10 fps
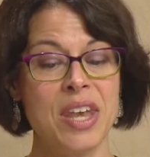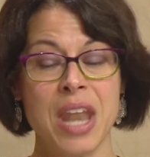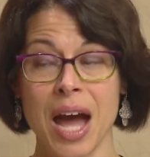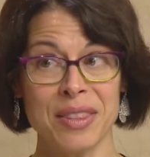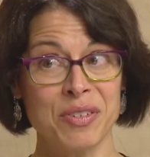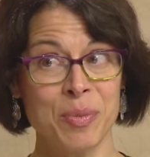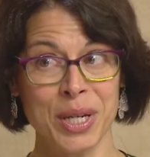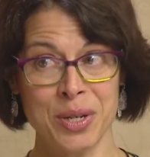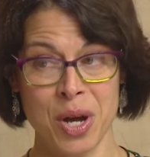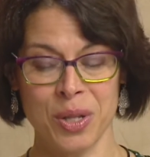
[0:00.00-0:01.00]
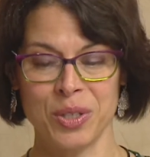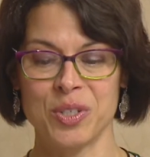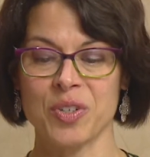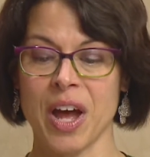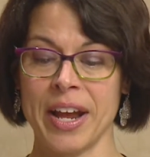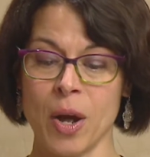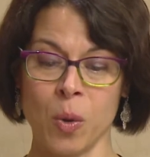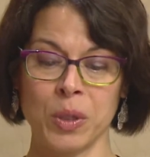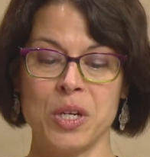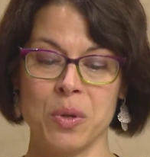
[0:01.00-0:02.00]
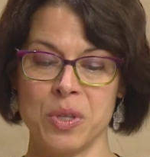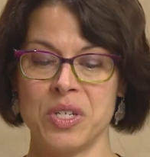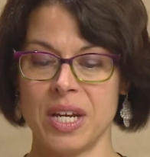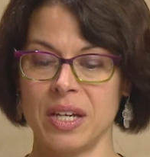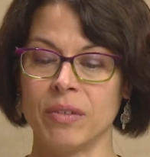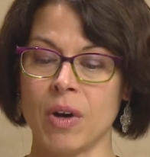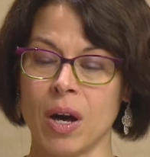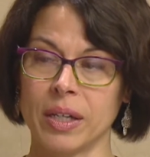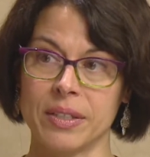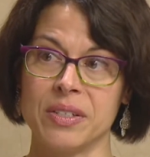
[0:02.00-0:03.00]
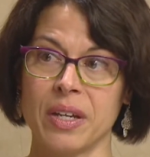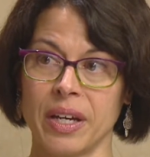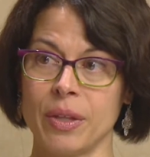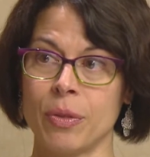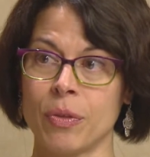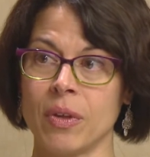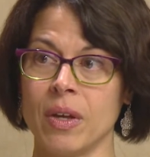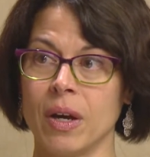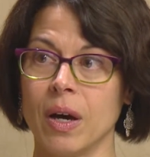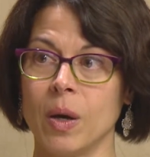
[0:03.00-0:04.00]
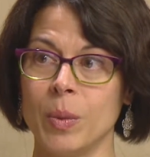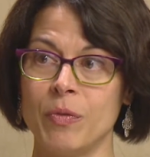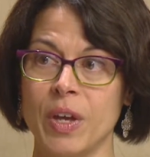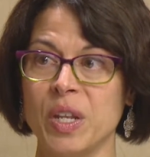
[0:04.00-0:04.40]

Not to my knowledge. Oh. I only know the date of August 9th. Okay. Um, if